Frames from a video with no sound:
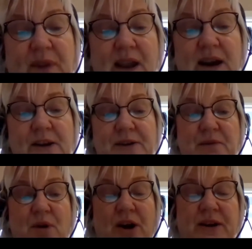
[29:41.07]
And the other
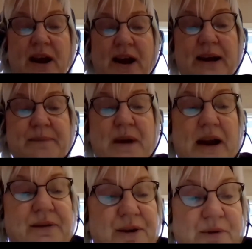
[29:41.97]
one I
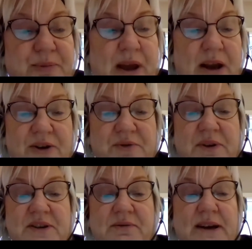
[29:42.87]
thought would be a good
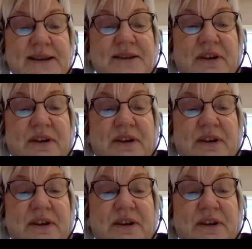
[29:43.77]
one to answer